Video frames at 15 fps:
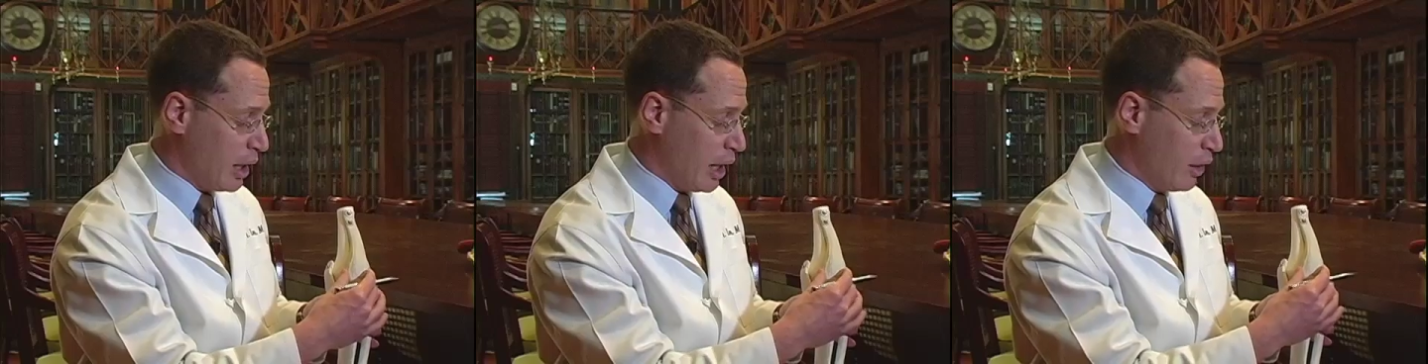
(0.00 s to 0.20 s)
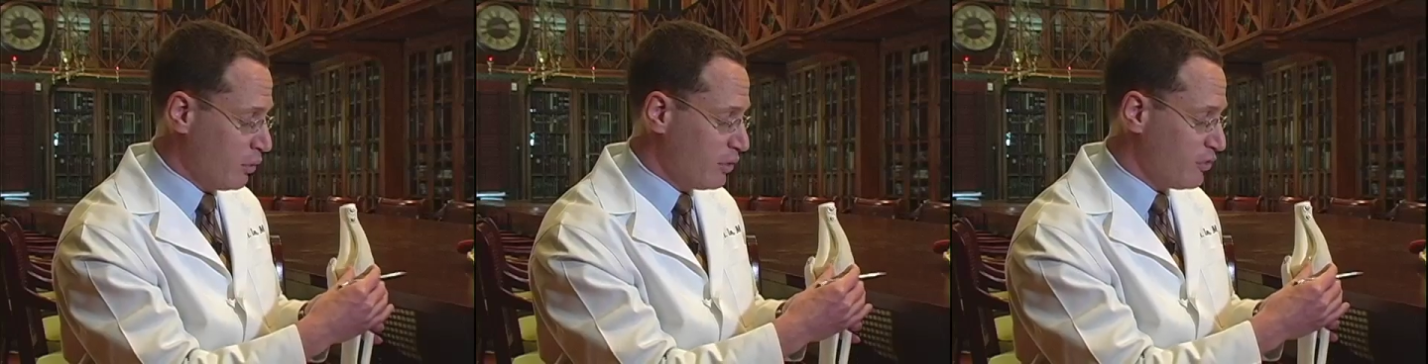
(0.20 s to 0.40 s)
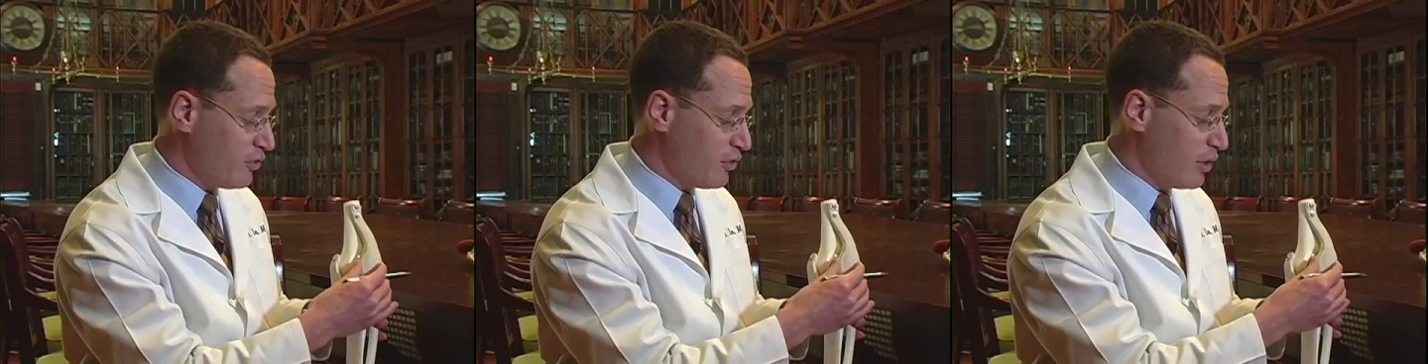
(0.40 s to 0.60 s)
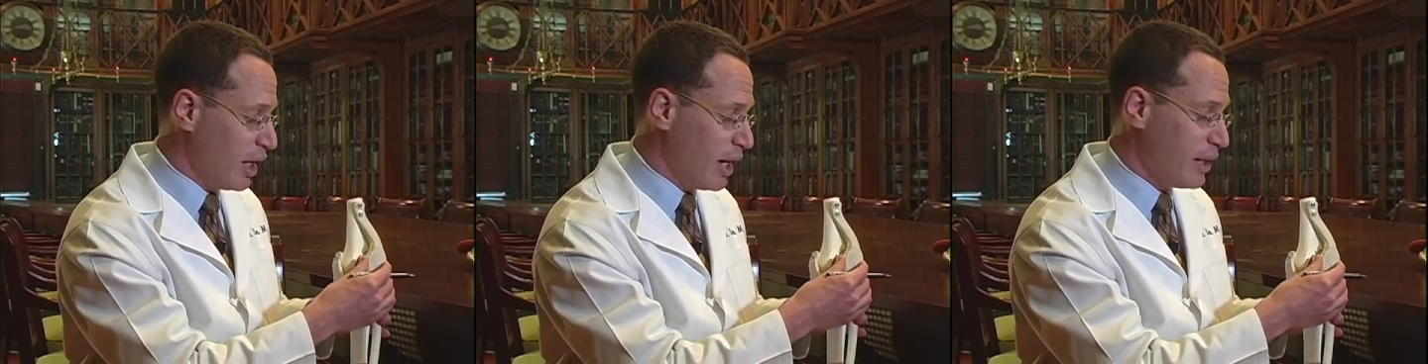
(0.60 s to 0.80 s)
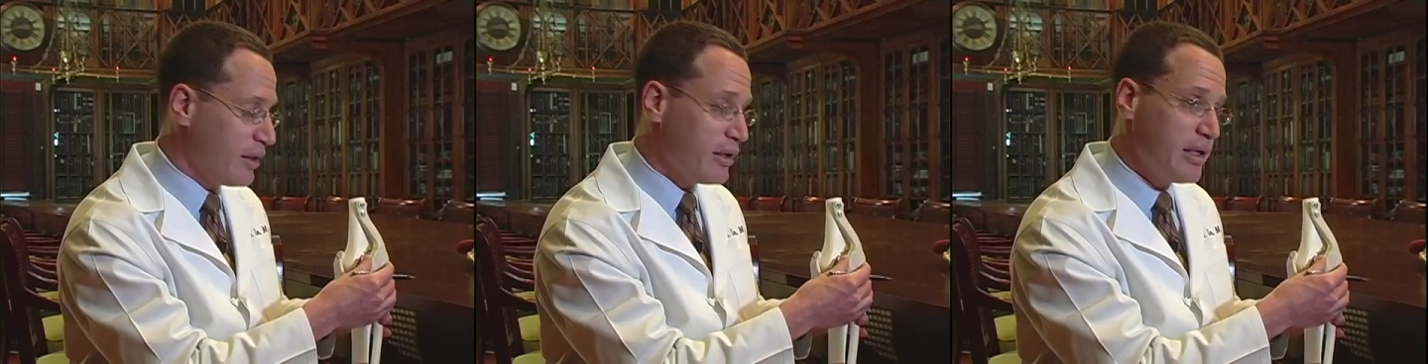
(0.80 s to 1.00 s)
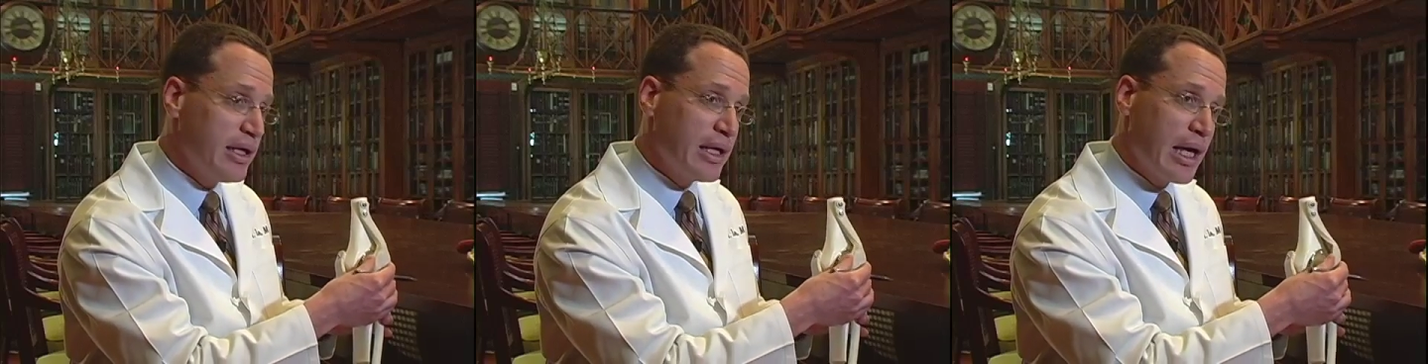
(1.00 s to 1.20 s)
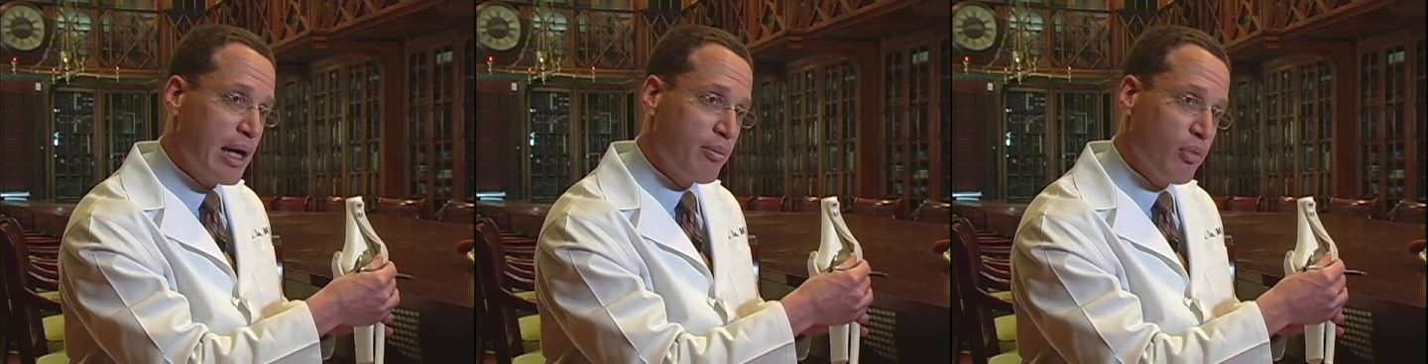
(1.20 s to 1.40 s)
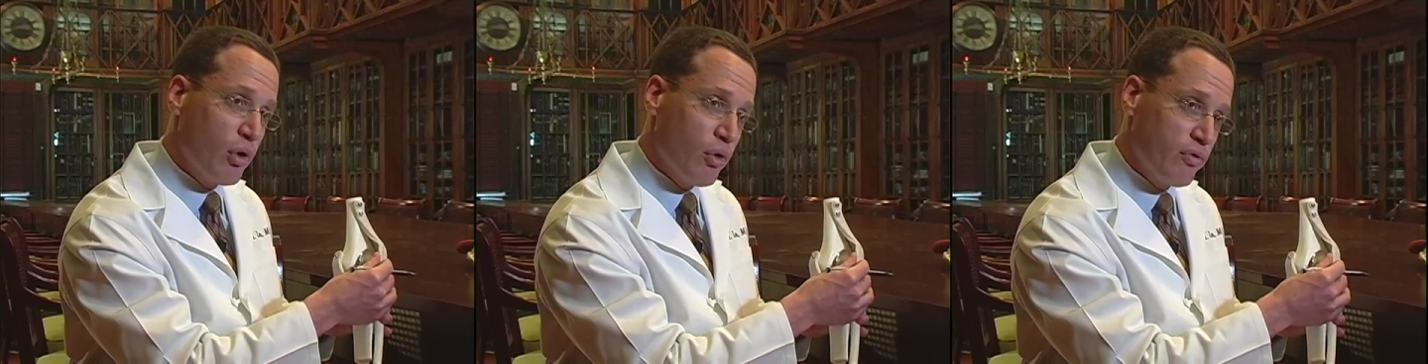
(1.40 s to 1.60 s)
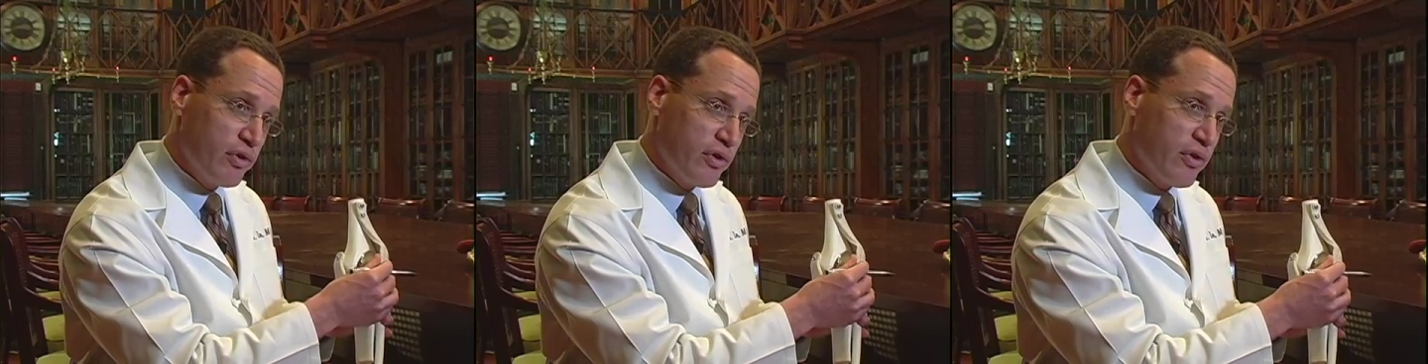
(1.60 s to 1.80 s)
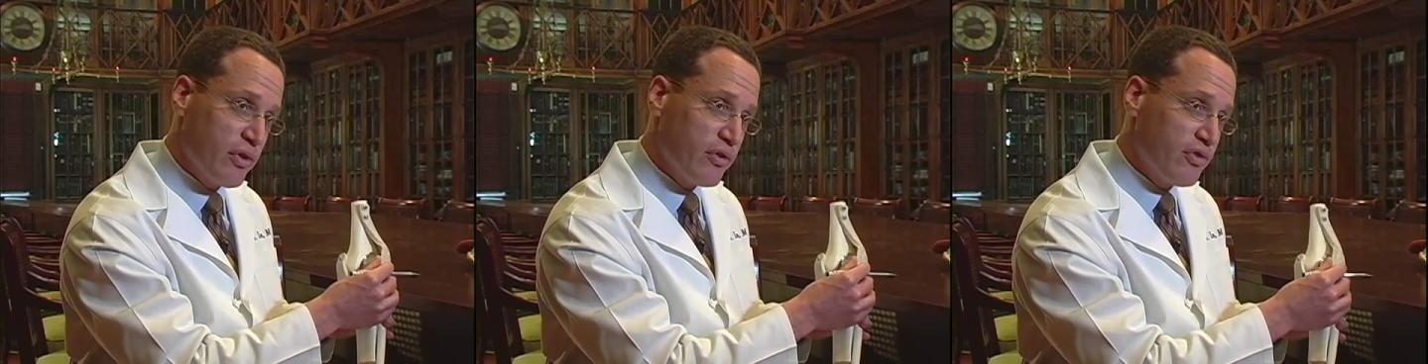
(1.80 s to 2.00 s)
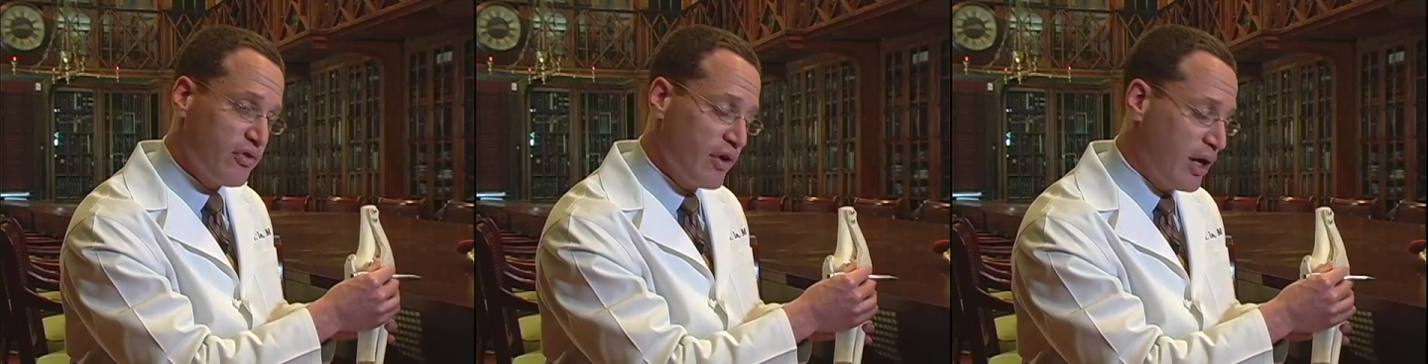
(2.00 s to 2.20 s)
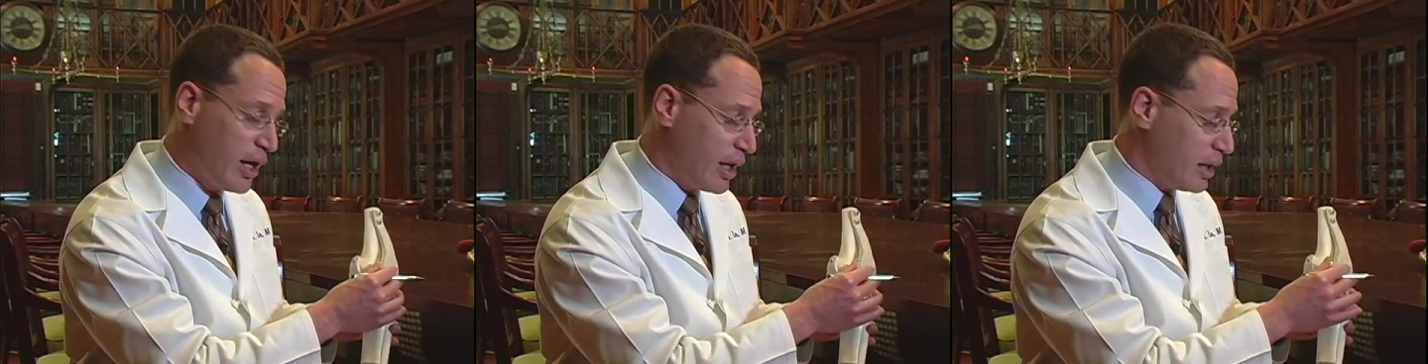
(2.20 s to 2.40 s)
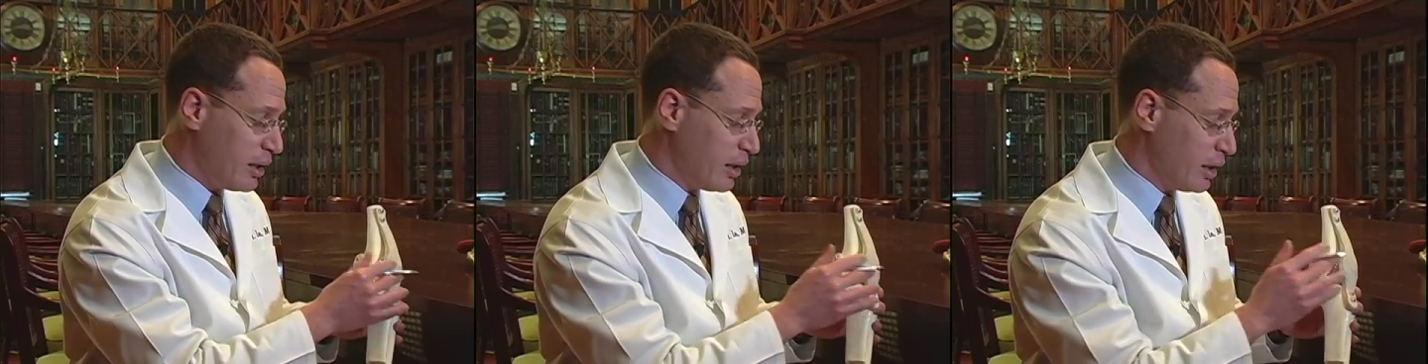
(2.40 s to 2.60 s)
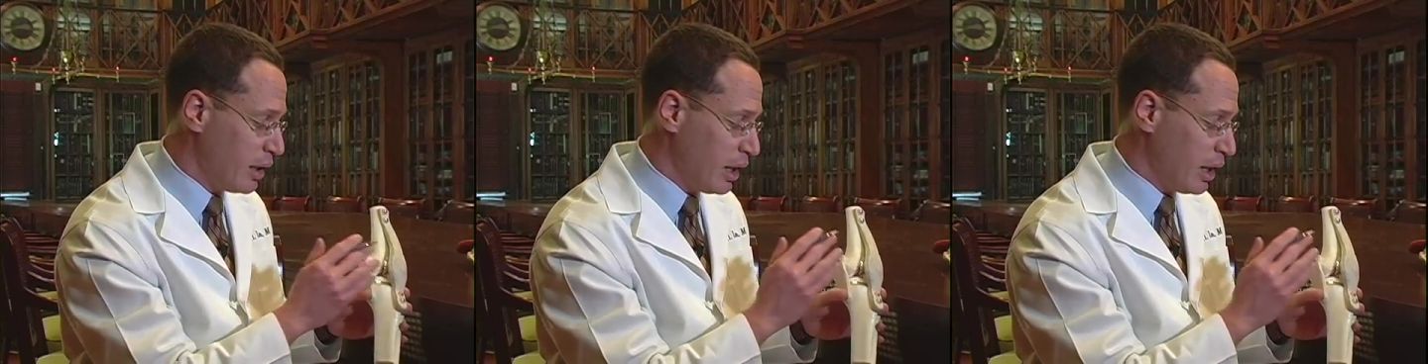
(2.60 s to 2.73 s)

I only slide the kneecap over to the side